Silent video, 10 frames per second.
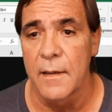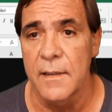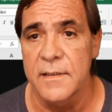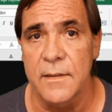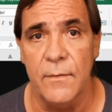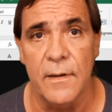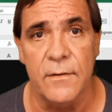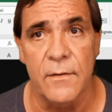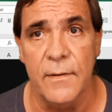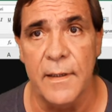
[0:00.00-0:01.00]
let's see what
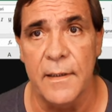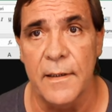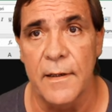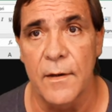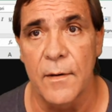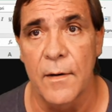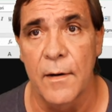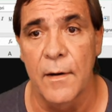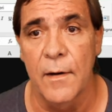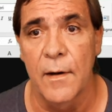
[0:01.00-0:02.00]
they're rated here.
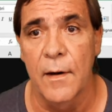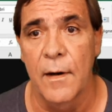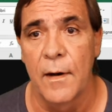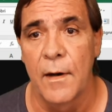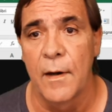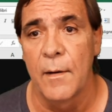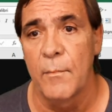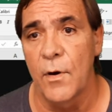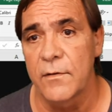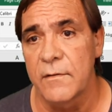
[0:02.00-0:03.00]

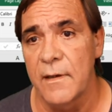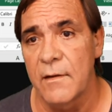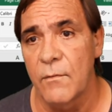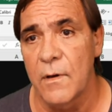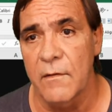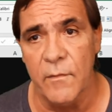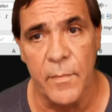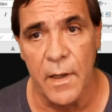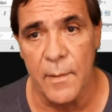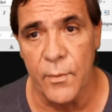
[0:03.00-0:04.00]
Both, neither one of
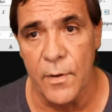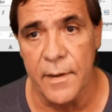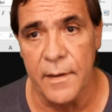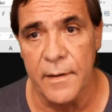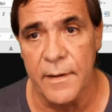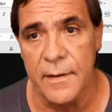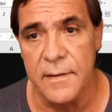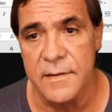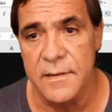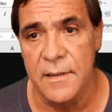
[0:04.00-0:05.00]
them got a point on
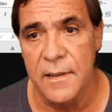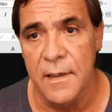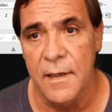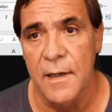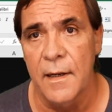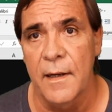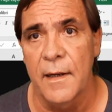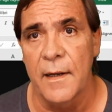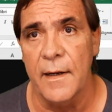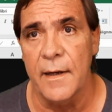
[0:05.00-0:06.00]
this.
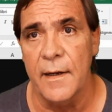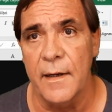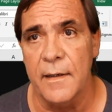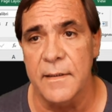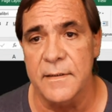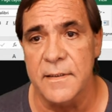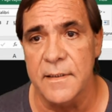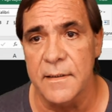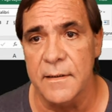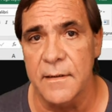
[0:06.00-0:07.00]
And let's
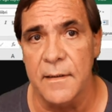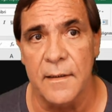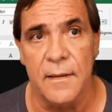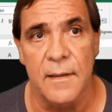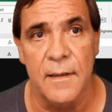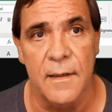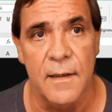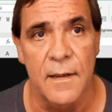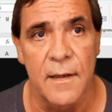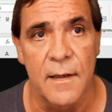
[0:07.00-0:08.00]
see,
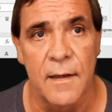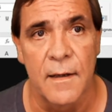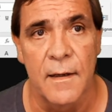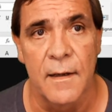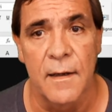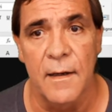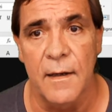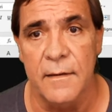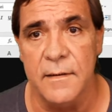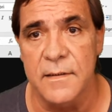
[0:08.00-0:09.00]

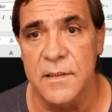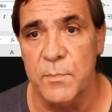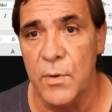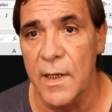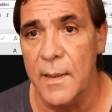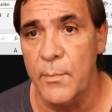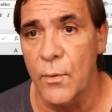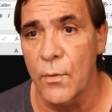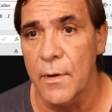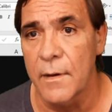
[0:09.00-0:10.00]
on the
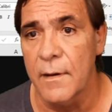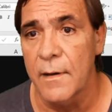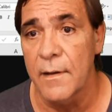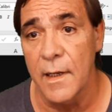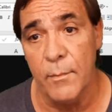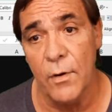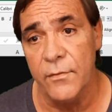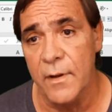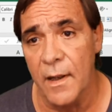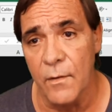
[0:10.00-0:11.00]
DisplayPort, they
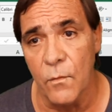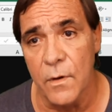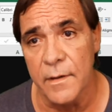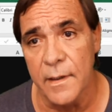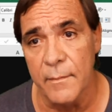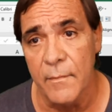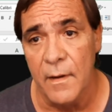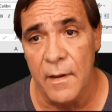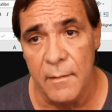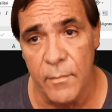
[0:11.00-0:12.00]
both got a 1. They
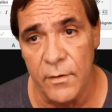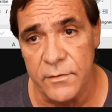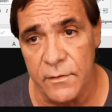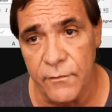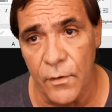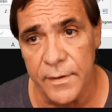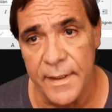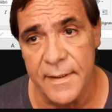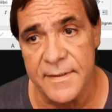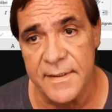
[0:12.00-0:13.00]
both do
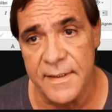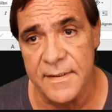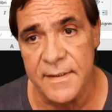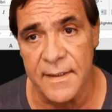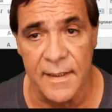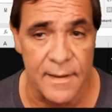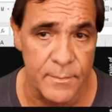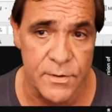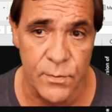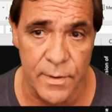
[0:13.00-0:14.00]
4K 60 and
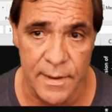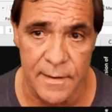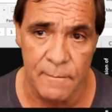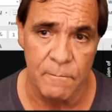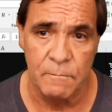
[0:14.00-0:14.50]
in between